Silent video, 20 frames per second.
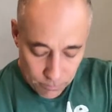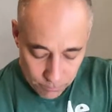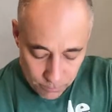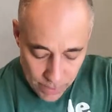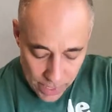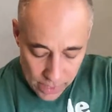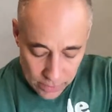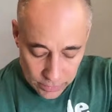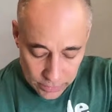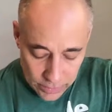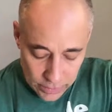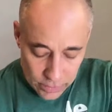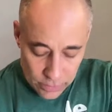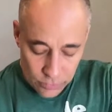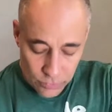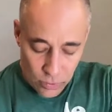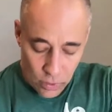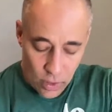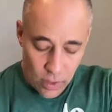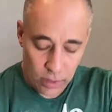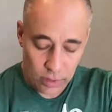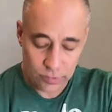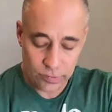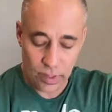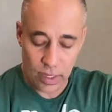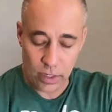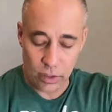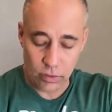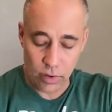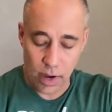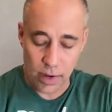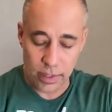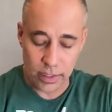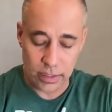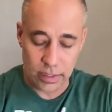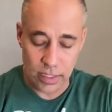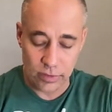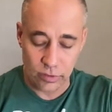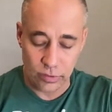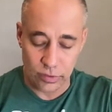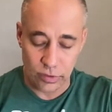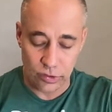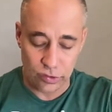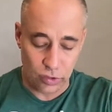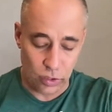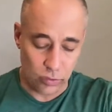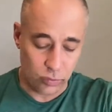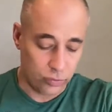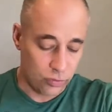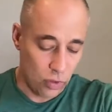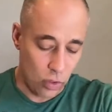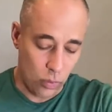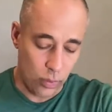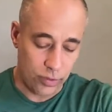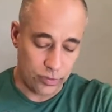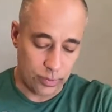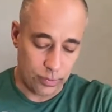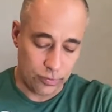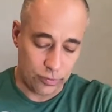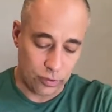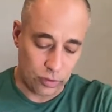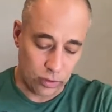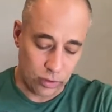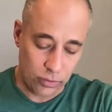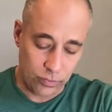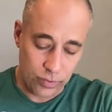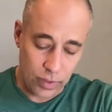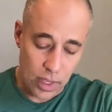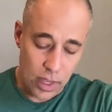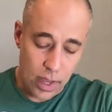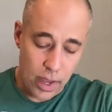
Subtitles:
palate dogs, a chronic nasal discharge was always observed,